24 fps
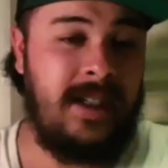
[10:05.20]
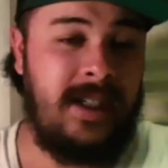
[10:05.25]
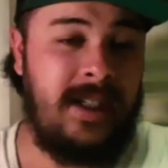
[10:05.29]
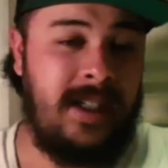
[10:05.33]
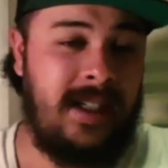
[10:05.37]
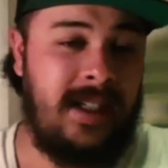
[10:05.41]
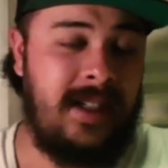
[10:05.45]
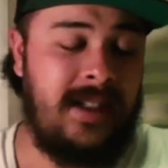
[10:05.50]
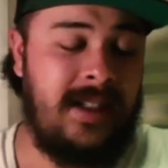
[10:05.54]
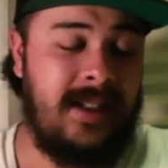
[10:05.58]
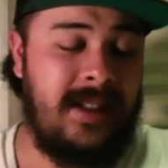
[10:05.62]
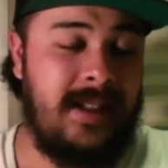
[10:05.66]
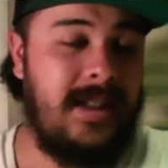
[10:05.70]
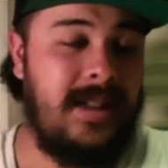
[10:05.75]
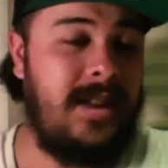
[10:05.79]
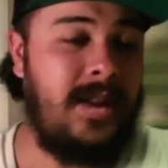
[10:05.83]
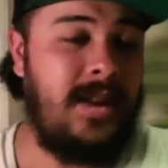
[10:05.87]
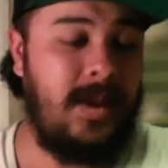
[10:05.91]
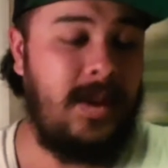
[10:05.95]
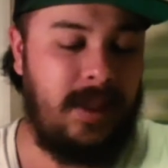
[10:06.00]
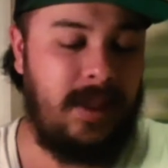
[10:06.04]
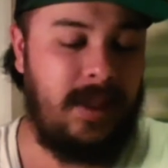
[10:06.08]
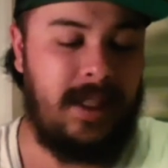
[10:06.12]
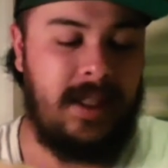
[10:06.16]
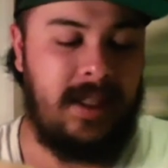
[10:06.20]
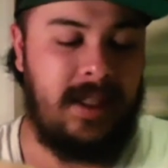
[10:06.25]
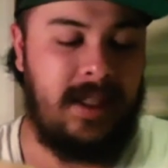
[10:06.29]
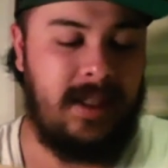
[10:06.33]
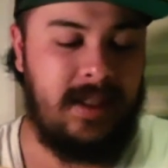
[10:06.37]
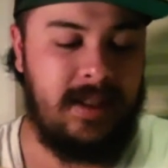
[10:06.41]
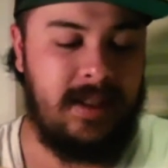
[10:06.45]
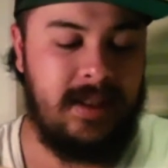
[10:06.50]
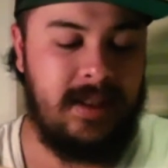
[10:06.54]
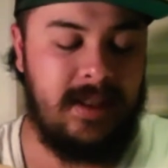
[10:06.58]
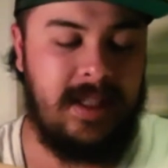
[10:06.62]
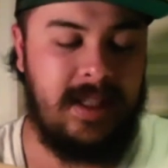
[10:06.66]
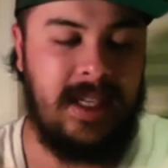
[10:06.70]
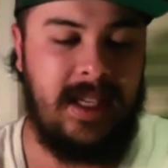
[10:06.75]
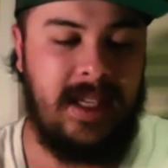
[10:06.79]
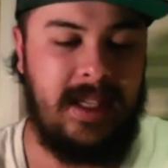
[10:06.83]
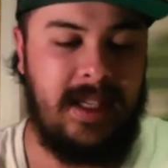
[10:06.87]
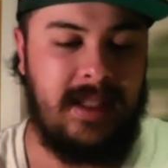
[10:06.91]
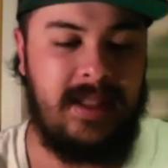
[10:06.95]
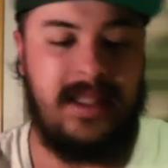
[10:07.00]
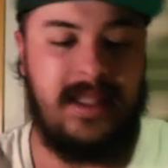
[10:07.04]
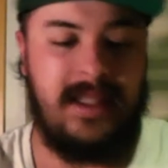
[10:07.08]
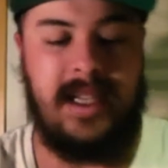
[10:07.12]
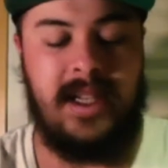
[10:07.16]
need to do is get
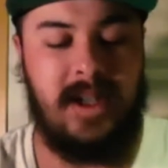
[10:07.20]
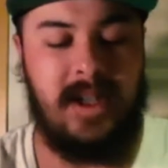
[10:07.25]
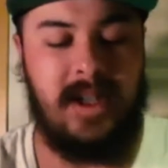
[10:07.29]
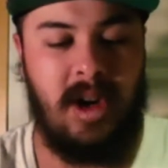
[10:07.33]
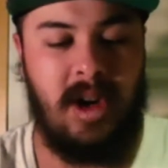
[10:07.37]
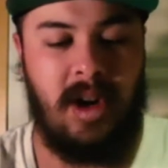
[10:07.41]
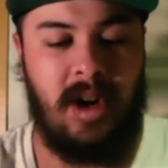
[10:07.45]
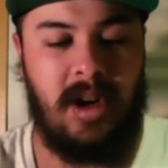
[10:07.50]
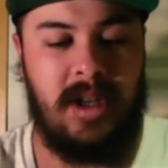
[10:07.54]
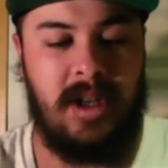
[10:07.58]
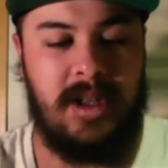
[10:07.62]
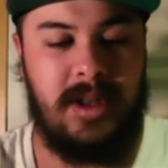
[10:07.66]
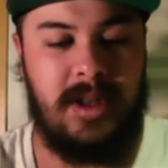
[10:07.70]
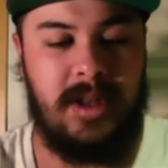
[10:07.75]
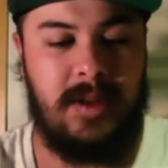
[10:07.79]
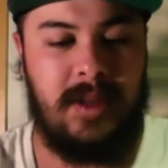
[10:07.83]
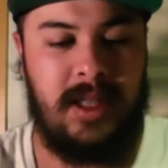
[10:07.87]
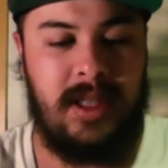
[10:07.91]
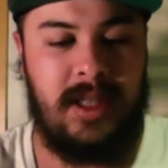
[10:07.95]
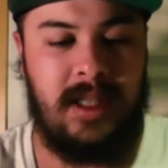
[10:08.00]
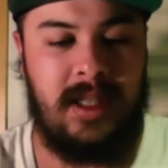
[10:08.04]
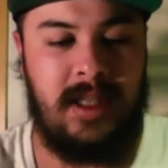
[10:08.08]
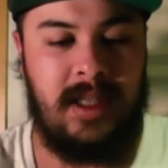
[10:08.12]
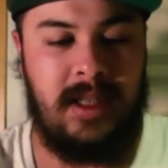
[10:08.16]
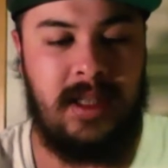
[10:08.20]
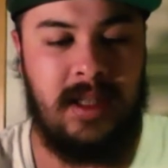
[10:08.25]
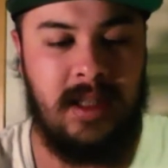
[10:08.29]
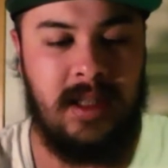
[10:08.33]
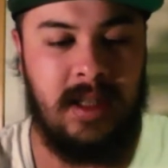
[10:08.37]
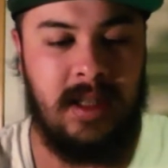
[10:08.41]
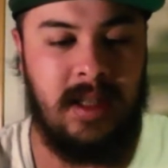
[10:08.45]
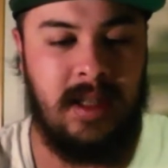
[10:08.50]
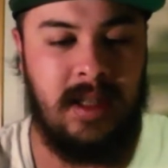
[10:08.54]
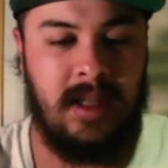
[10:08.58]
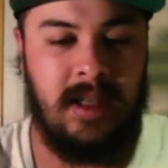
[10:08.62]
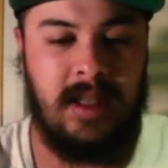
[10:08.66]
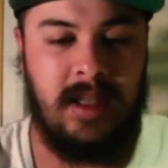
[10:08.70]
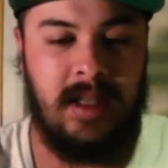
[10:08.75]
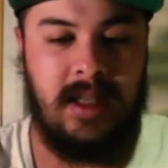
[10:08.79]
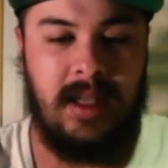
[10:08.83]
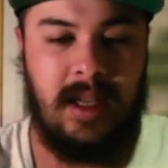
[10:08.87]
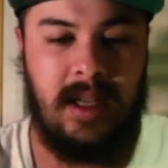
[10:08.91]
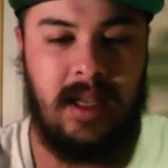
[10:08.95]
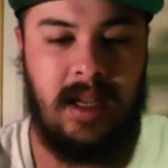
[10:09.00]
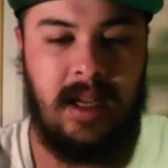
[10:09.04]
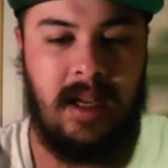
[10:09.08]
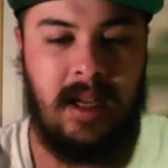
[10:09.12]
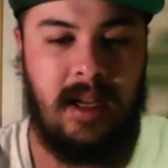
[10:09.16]
10 cards. You need
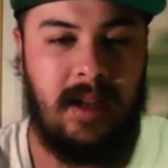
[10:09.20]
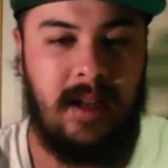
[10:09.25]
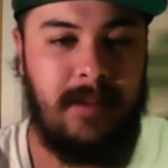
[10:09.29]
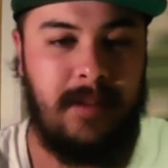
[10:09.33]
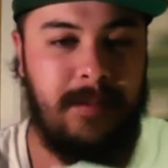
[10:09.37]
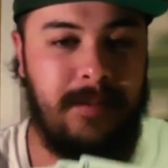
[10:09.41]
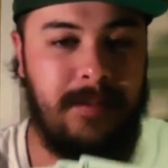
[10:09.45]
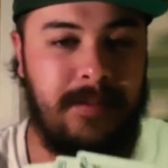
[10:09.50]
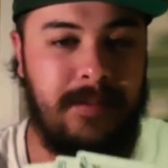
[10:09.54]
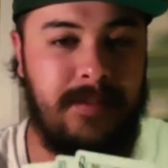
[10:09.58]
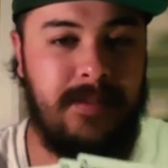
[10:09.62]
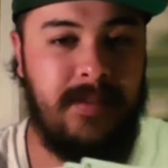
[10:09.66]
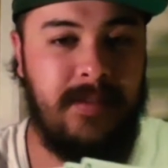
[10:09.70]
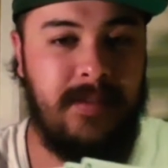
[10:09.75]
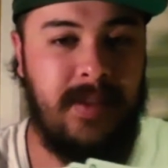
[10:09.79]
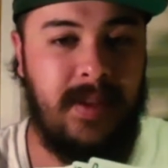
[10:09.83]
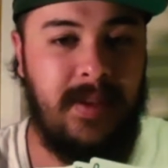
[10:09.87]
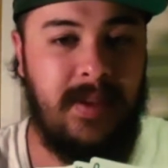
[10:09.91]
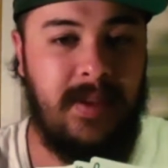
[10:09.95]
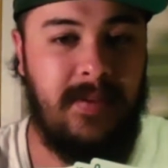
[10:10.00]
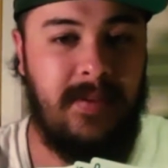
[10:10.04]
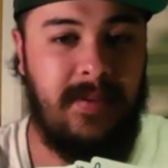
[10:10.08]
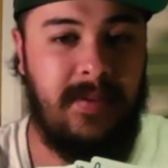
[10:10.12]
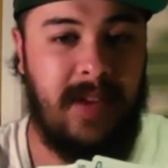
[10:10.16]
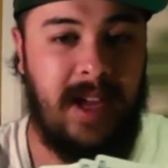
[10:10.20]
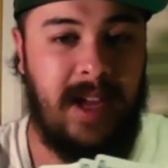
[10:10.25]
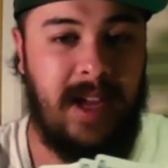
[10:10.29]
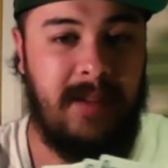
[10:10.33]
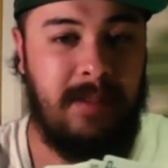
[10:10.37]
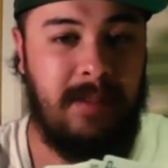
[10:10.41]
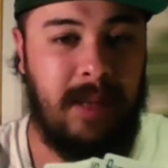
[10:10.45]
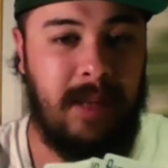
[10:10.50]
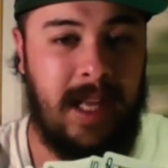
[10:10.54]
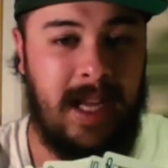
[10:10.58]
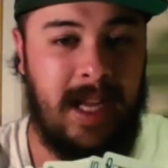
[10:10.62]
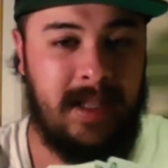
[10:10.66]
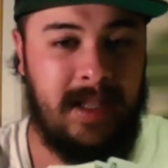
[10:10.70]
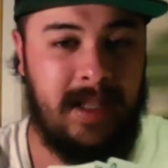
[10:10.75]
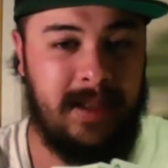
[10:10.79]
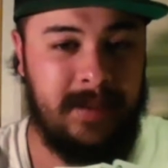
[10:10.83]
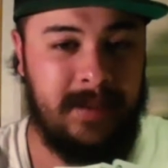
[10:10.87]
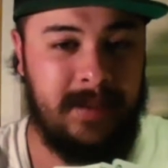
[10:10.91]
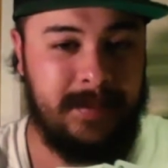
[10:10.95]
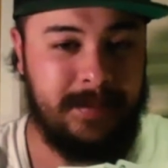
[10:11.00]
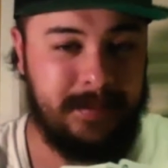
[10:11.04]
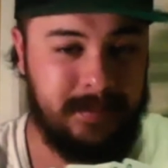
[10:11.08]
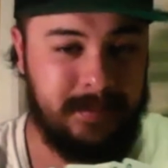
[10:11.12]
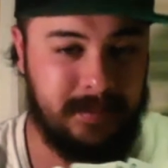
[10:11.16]
5 black,
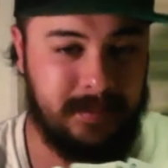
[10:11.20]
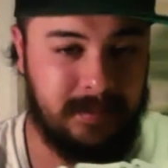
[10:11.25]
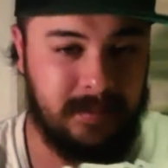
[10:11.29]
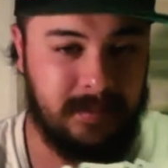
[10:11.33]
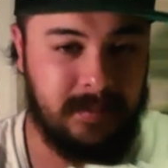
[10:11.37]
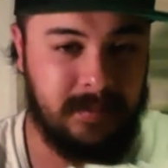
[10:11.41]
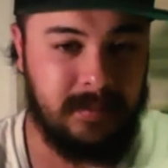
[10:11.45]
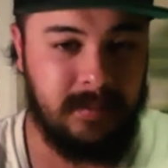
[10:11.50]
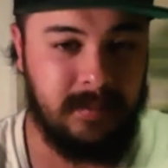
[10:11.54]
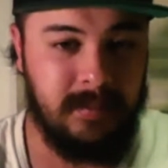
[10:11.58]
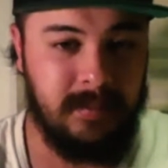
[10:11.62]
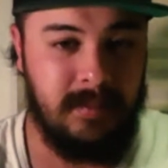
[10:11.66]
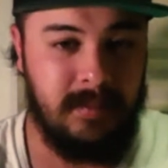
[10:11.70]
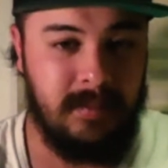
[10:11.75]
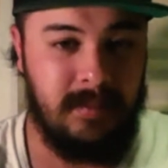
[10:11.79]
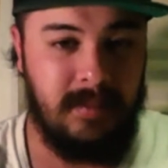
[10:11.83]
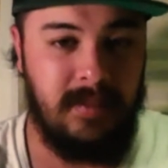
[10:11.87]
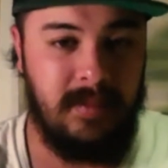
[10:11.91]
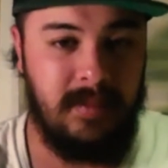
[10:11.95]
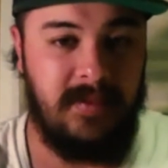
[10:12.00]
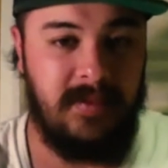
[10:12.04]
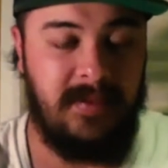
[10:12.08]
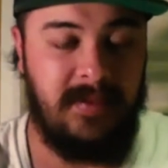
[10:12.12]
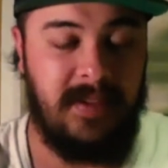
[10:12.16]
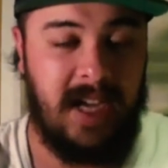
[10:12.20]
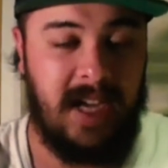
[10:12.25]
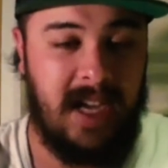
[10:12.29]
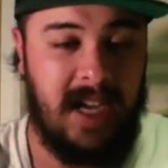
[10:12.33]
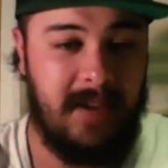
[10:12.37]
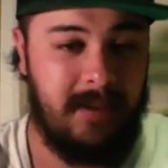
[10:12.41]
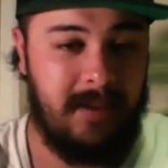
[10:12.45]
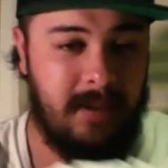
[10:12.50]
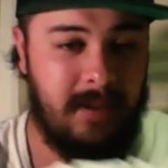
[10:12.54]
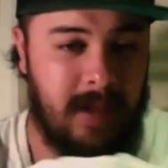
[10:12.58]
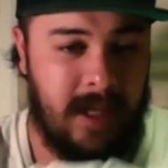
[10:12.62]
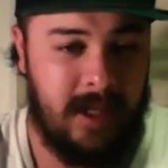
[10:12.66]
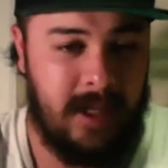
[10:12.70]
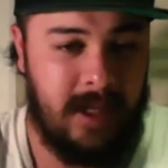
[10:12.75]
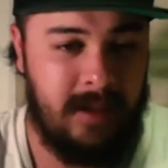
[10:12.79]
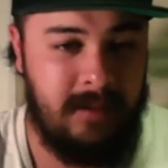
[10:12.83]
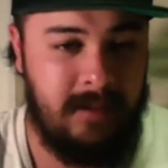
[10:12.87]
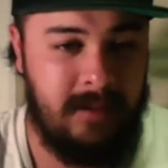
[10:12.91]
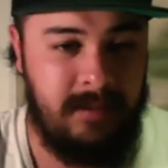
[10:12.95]
5 red.